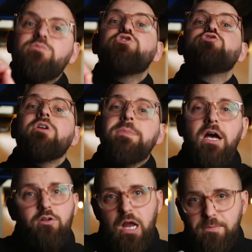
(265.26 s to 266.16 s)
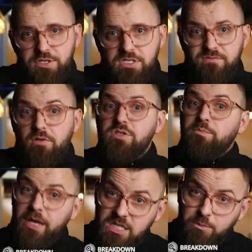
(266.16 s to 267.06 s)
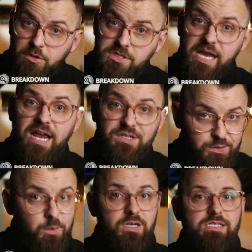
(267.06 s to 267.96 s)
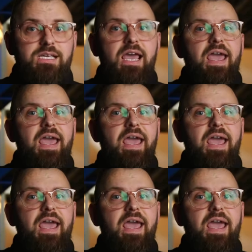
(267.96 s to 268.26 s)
some trim color options for those baseboards and doors.